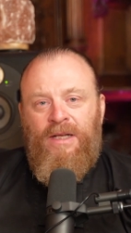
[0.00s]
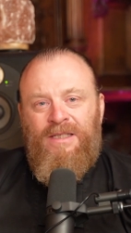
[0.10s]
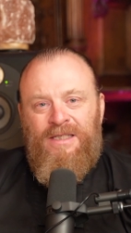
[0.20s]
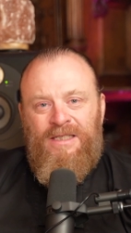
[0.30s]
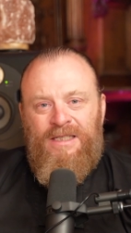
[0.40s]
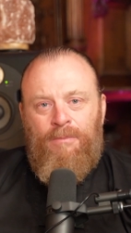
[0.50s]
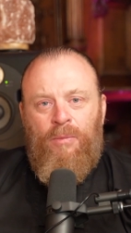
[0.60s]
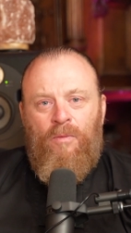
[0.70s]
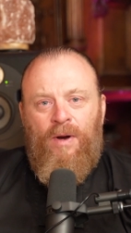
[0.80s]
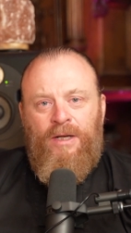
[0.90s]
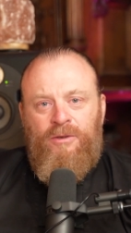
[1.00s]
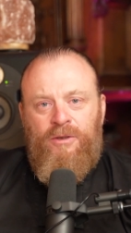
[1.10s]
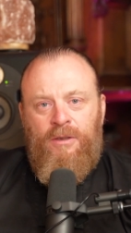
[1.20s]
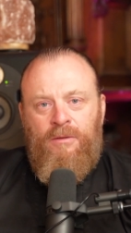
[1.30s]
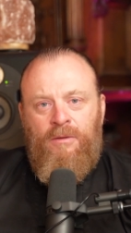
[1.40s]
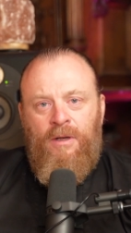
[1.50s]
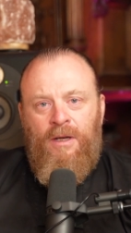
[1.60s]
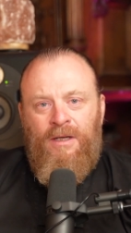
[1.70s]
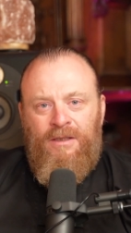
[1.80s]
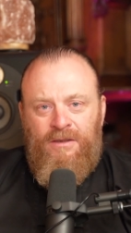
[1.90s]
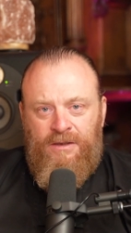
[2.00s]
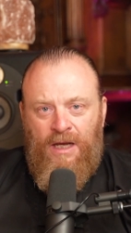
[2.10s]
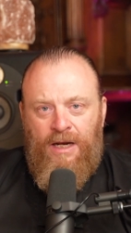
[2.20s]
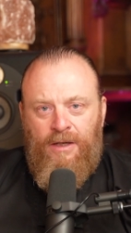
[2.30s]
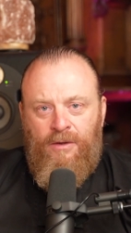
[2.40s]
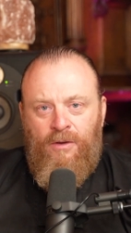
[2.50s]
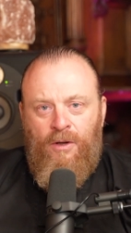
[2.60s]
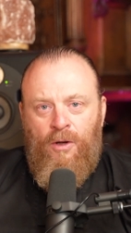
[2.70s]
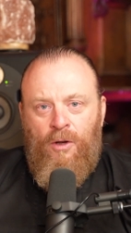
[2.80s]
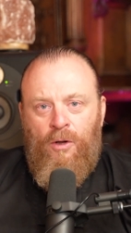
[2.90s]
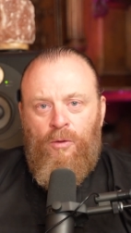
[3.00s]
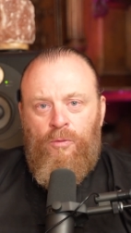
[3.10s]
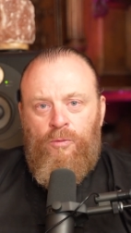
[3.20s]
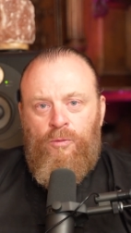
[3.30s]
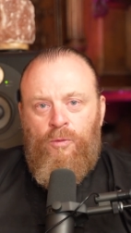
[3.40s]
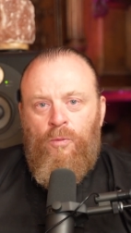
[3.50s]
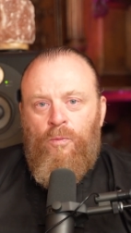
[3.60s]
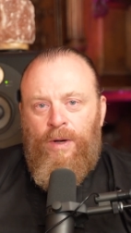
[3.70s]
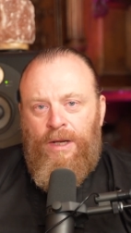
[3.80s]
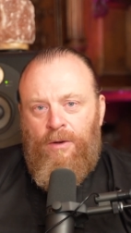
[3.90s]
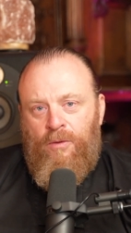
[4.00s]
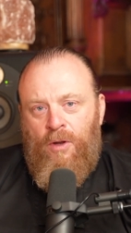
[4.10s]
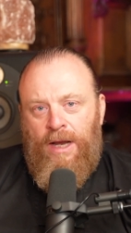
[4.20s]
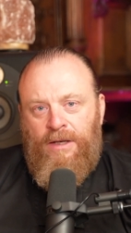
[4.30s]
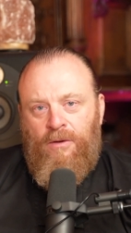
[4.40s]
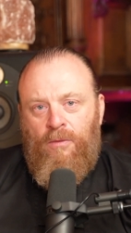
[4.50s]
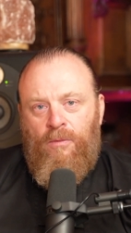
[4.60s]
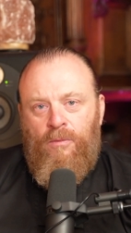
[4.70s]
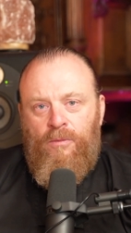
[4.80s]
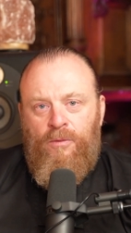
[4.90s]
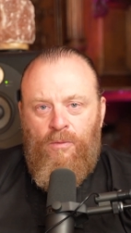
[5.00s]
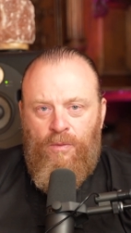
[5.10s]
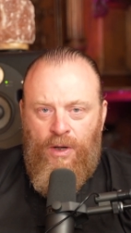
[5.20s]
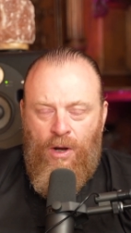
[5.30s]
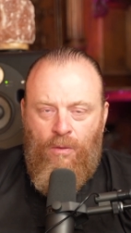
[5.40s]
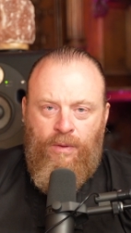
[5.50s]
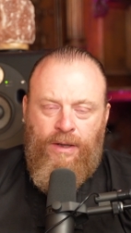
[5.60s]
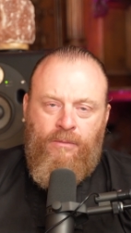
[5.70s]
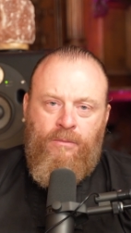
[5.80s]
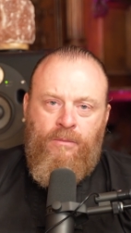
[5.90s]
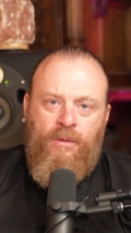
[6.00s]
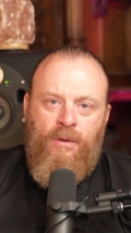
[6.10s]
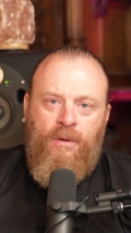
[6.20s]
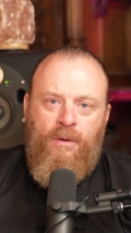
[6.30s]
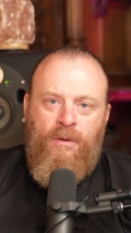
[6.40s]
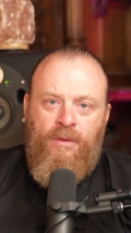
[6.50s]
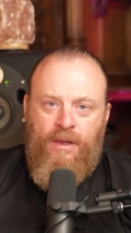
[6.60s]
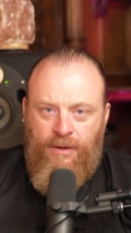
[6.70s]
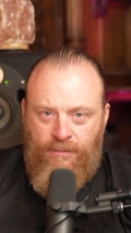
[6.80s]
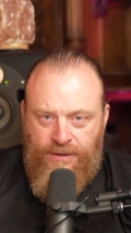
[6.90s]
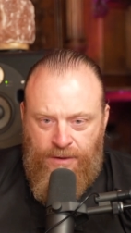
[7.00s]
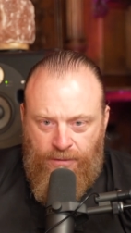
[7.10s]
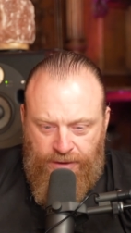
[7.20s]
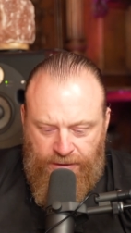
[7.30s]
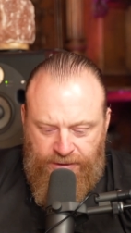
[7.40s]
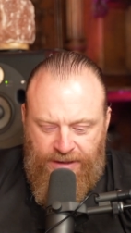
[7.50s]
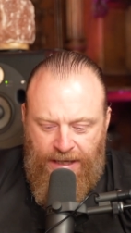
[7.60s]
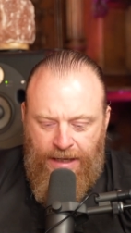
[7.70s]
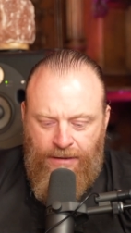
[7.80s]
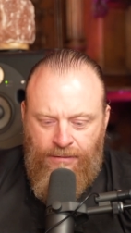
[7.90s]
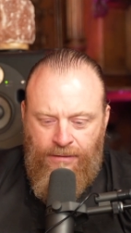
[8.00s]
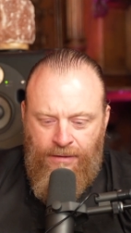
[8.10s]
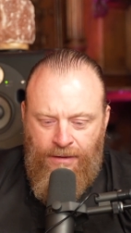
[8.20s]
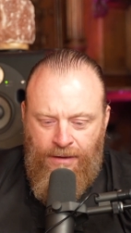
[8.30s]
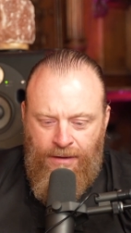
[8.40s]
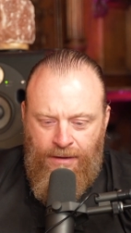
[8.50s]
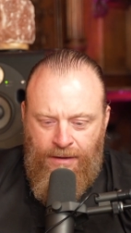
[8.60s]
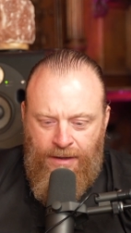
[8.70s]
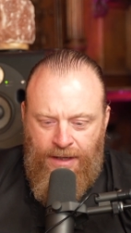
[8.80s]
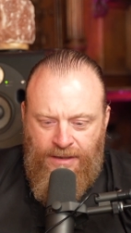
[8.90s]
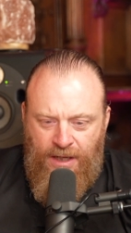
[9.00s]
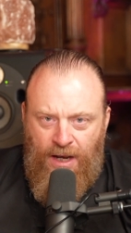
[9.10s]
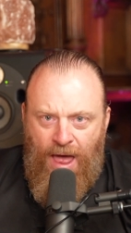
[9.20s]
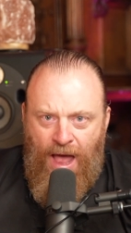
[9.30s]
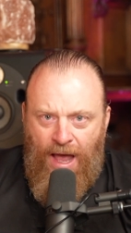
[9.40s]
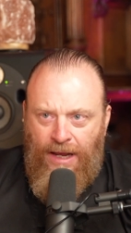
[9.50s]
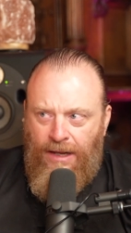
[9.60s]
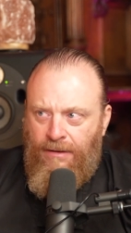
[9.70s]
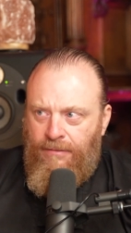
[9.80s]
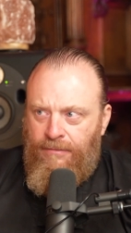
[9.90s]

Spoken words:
separation started, to reunite you to a knowing that there is no such thing. It's a lie.